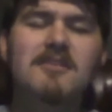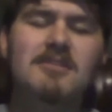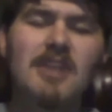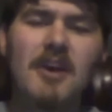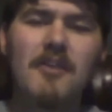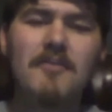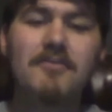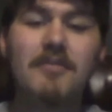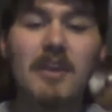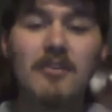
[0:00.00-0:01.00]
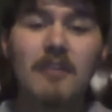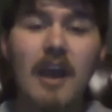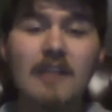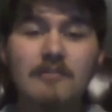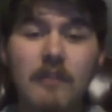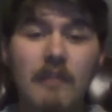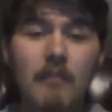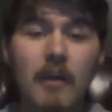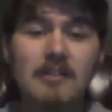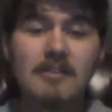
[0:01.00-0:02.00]
So, thank you guys for
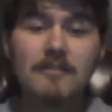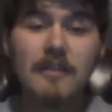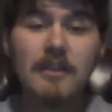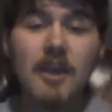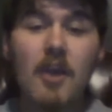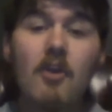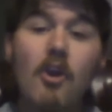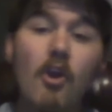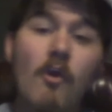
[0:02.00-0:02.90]
whoever watched this video,